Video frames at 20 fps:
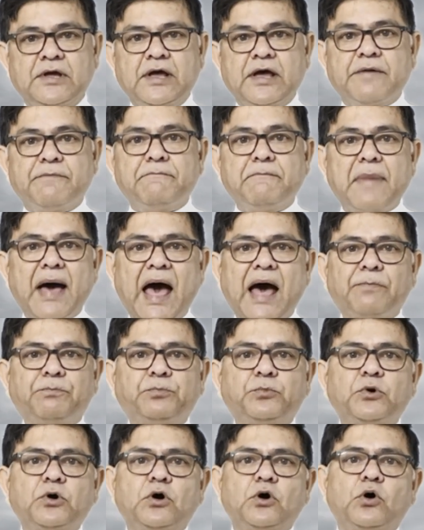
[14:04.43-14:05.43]
Map
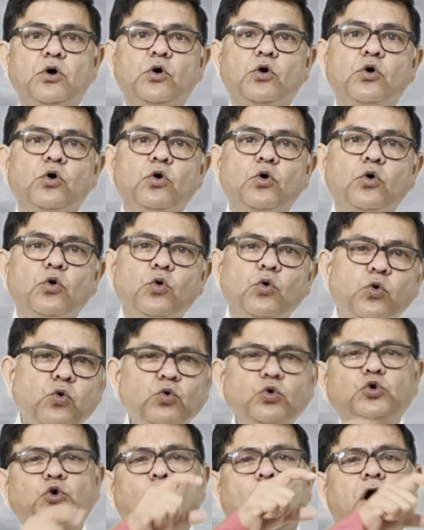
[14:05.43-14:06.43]
who
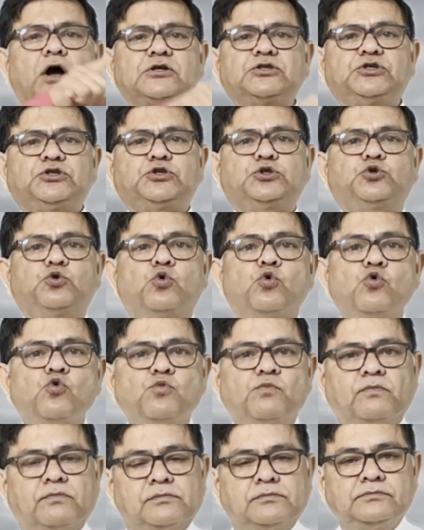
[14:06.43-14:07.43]
talks to whom,
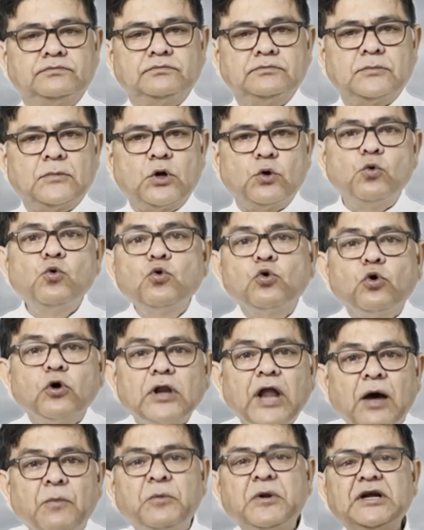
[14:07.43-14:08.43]
who
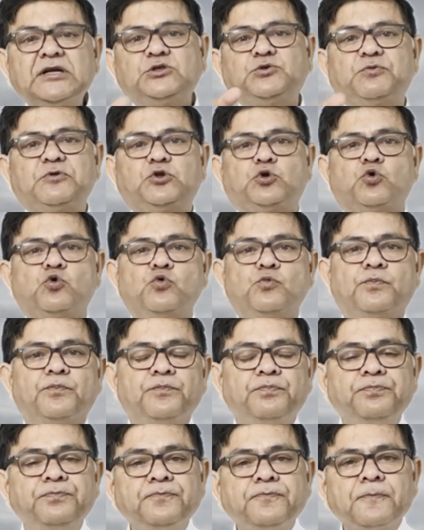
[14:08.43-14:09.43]
collaborates with whom,
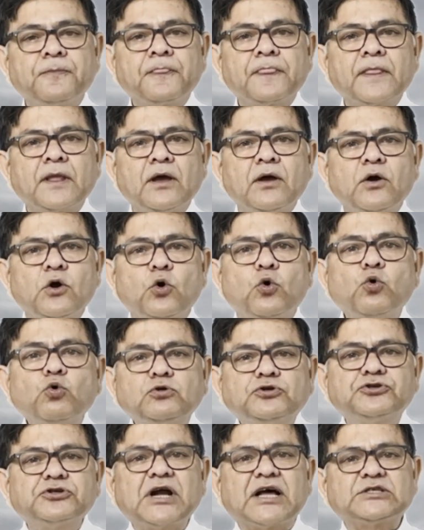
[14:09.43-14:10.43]
who
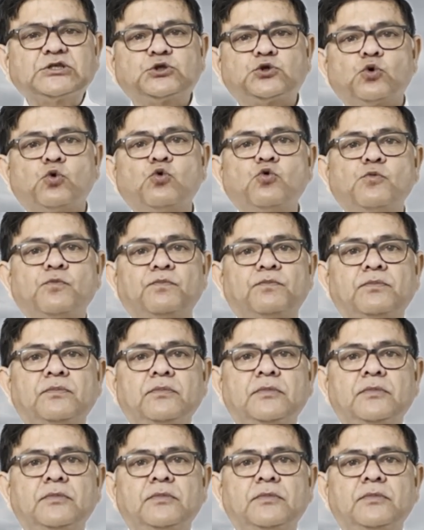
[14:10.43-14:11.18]
trusts whom.